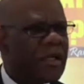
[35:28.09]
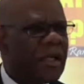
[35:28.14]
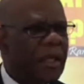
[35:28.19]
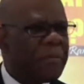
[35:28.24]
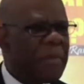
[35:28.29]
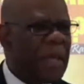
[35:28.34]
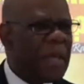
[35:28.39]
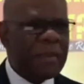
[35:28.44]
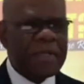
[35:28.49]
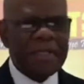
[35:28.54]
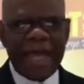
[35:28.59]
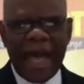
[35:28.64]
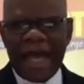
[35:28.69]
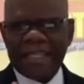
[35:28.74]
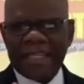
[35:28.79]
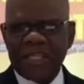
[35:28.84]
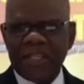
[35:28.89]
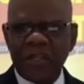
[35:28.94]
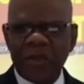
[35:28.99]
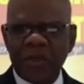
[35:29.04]
People's
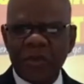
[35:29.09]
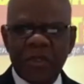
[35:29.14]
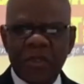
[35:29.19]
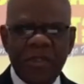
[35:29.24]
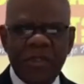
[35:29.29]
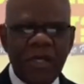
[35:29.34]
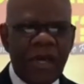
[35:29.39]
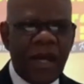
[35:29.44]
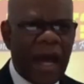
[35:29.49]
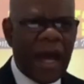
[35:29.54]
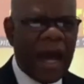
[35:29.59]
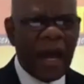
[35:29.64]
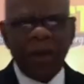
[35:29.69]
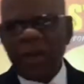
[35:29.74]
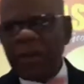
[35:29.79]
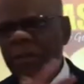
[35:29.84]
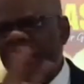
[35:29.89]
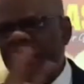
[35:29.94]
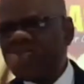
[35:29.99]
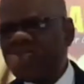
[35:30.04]
attitudes are
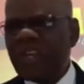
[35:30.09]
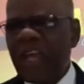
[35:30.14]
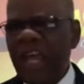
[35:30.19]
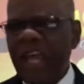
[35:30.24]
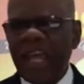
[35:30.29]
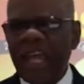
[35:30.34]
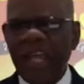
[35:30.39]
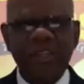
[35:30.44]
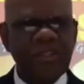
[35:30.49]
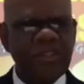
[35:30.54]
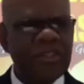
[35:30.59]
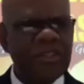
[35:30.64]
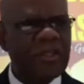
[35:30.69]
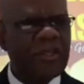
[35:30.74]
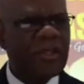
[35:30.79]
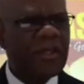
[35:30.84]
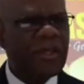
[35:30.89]
going to be changed.